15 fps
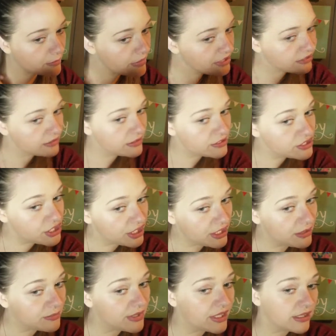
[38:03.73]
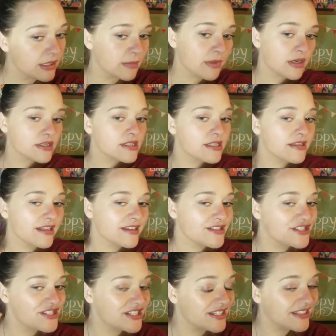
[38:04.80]
But Gina, being the person that
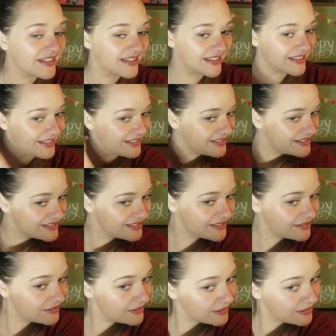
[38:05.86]
Gina is